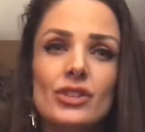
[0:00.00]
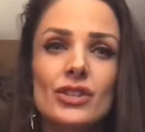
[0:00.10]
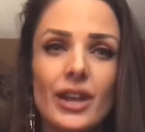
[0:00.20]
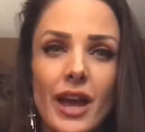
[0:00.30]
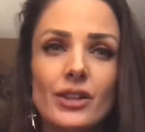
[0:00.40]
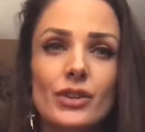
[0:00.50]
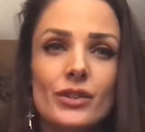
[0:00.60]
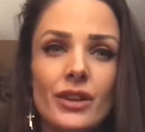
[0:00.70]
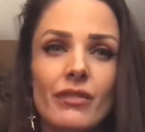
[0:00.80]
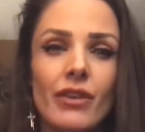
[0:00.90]
she
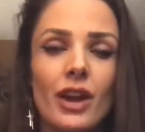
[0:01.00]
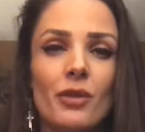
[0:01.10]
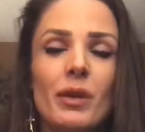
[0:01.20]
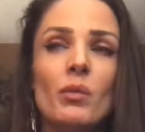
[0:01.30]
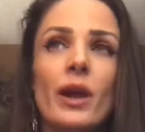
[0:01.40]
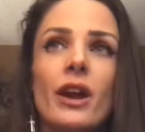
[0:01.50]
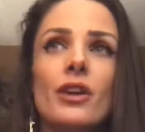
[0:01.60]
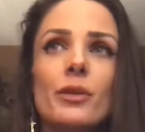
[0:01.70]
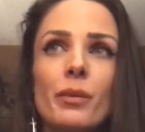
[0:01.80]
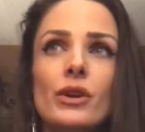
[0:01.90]
enters an environment
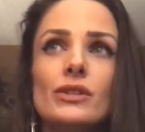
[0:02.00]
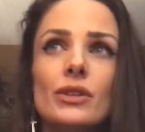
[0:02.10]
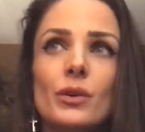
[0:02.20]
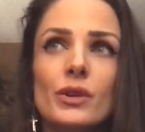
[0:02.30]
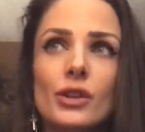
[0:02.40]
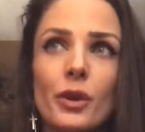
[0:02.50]
where the person who is